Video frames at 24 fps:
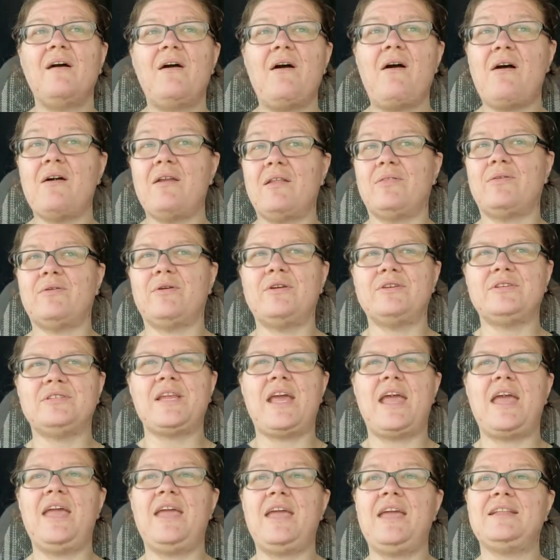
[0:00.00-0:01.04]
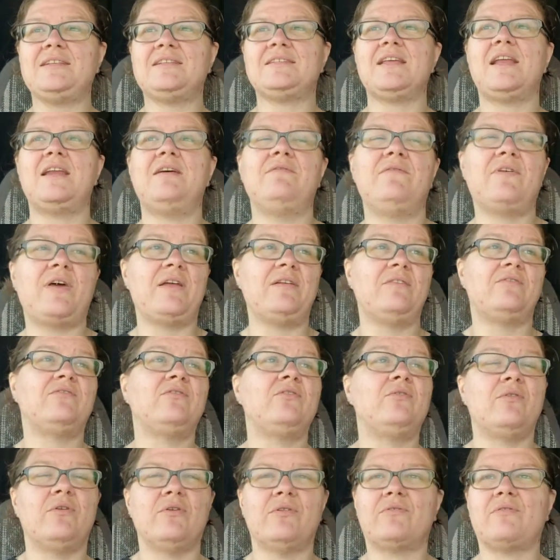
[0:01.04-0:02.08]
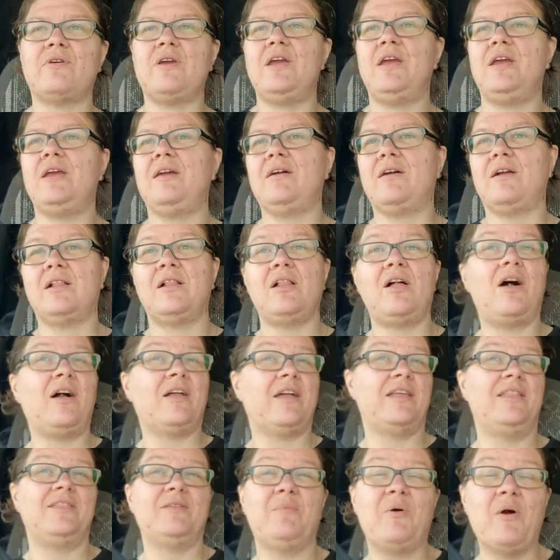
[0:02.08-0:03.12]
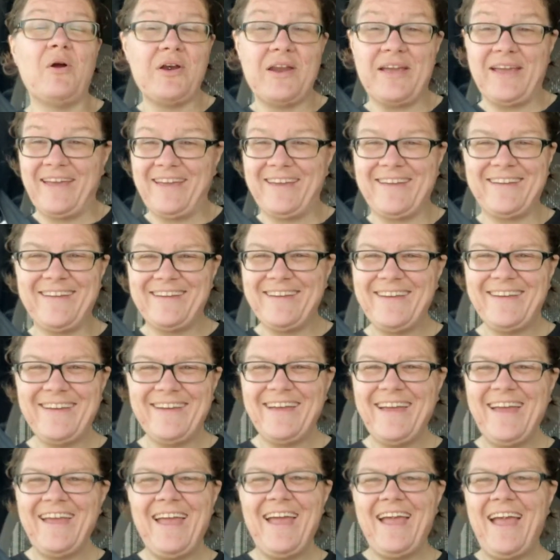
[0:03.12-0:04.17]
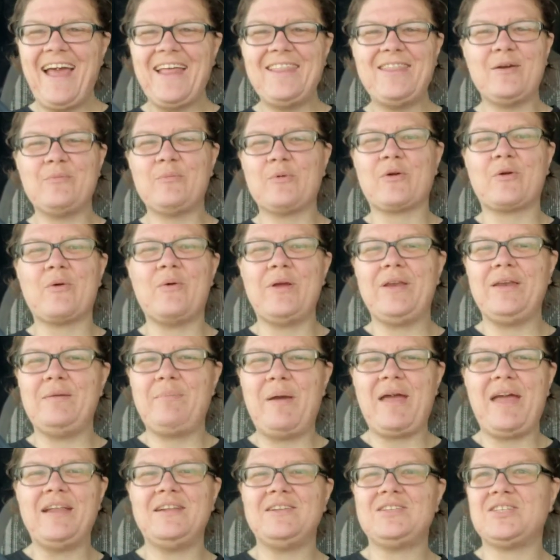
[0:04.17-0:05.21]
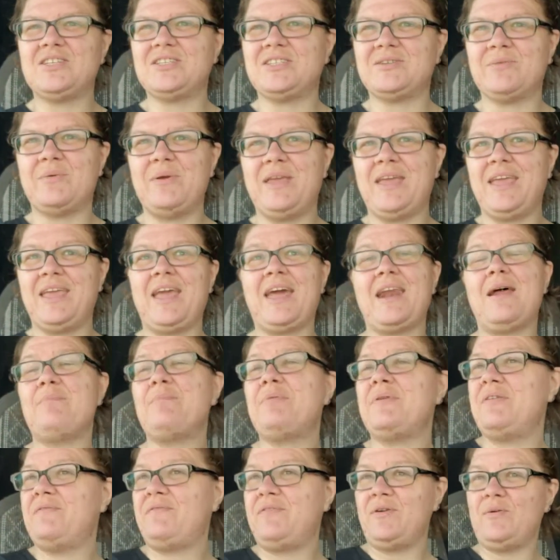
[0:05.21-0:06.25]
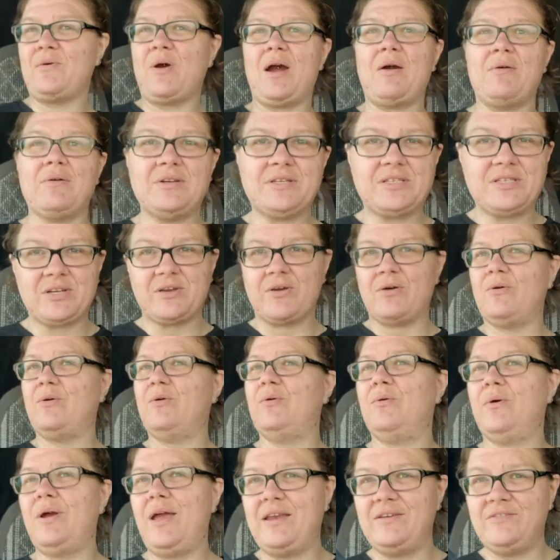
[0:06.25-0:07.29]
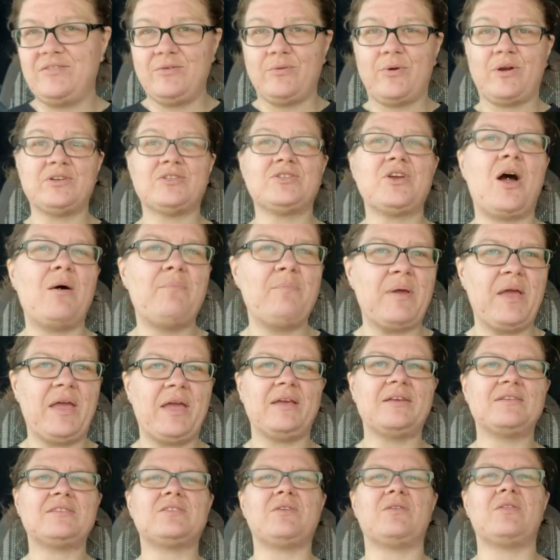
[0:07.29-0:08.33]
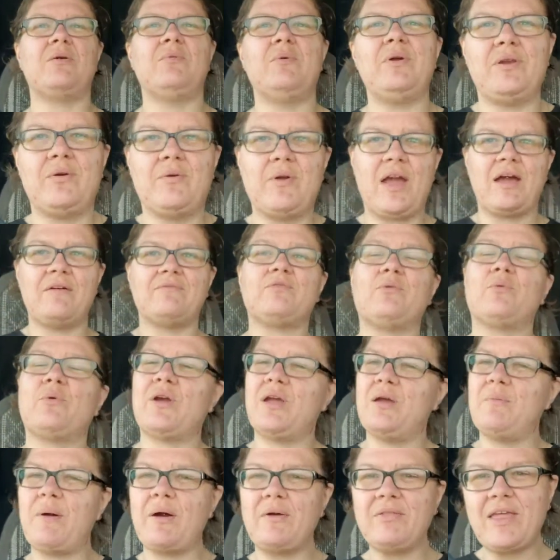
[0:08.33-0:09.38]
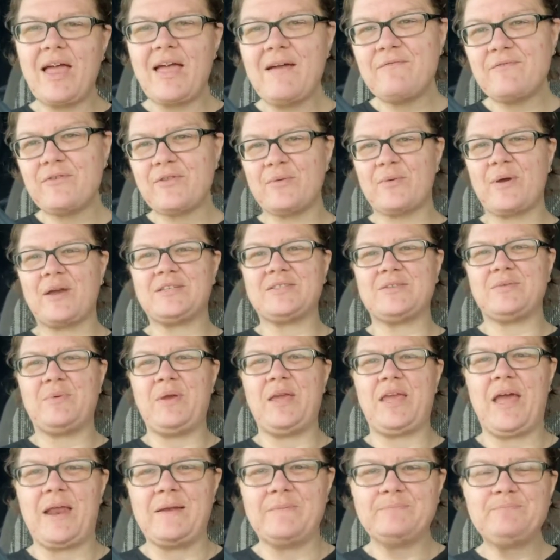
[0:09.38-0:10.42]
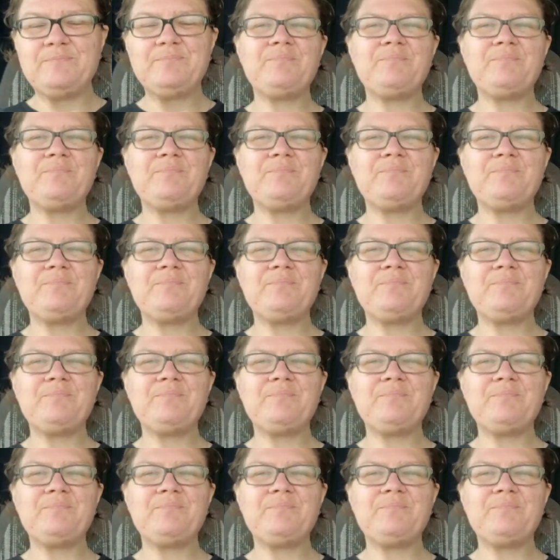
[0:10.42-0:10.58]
on a Thursday, instead of at 2 or 3 o'clock in the morning. And then we're going to bed just so we can get up in a few hours to go and do our shopping, so that we don't have to worry about that for the rest of the weekend.